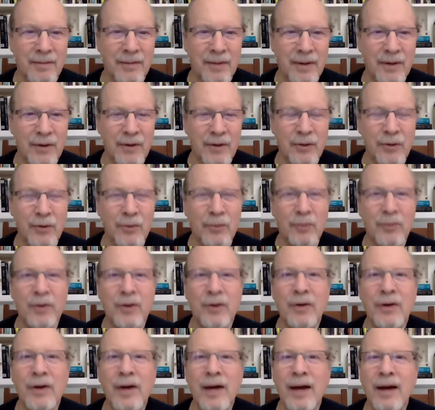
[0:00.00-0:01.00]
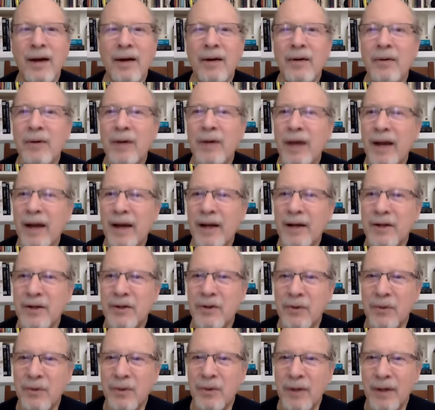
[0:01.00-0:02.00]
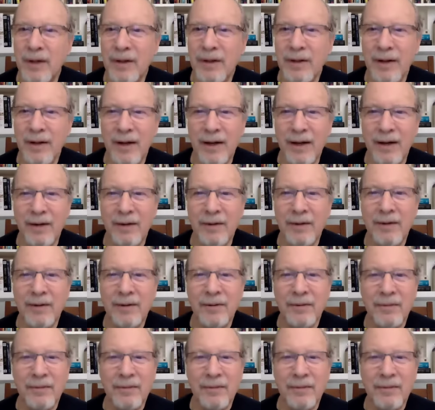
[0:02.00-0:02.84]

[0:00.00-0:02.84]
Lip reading: Can you feel how, as you inhale,